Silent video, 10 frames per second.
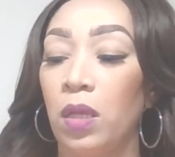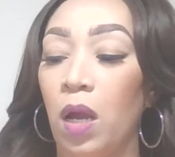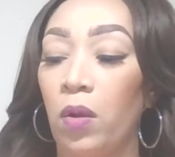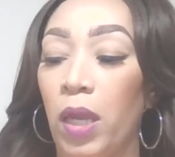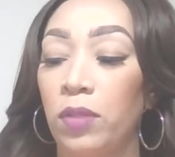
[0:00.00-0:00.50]

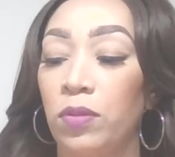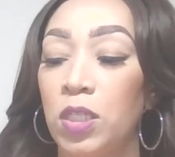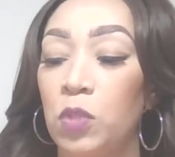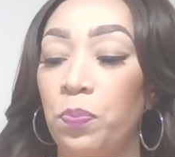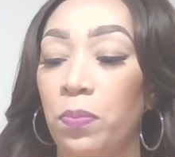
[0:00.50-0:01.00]
Okay,
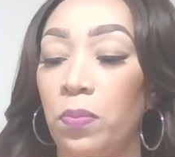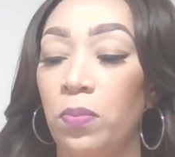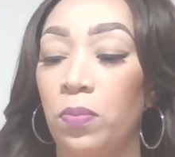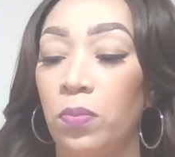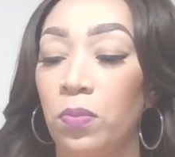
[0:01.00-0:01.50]
this
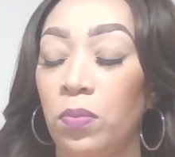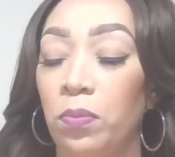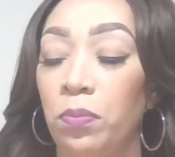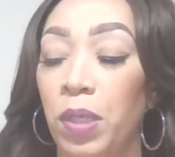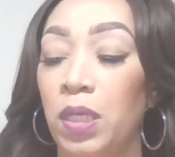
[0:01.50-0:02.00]

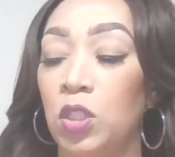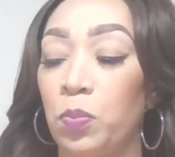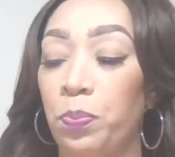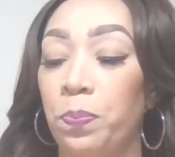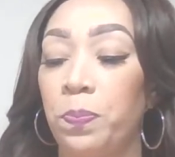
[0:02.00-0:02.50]
being
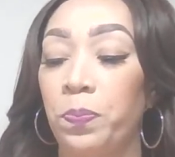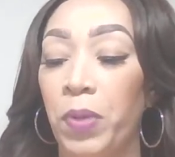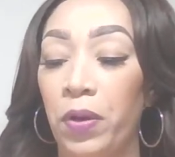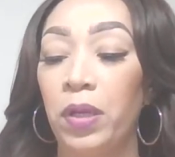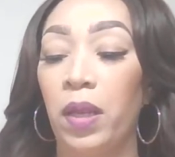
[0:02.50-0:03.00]

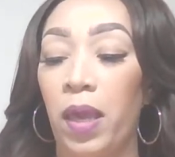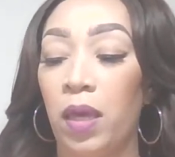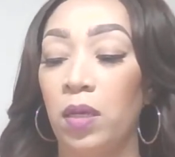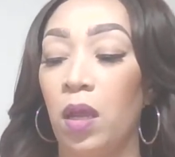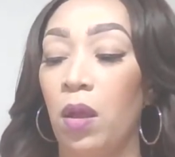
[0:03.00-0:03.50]

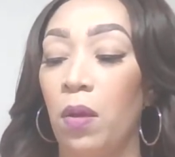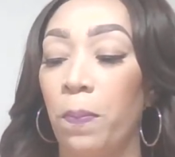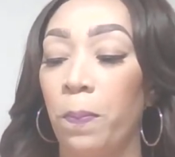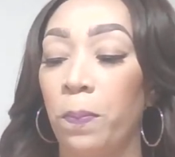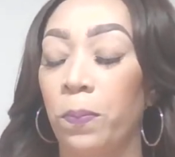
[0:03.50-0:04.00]
Spirit-led,
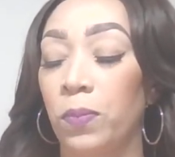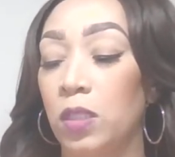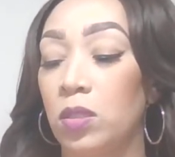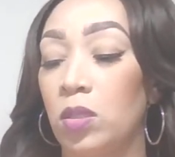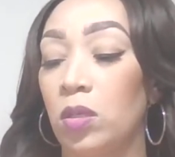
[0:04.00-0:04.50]

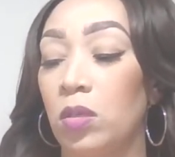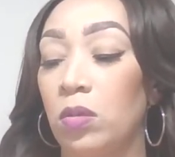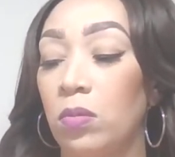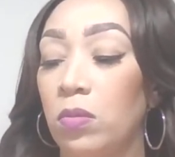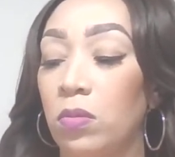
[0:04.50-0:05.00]
let's see.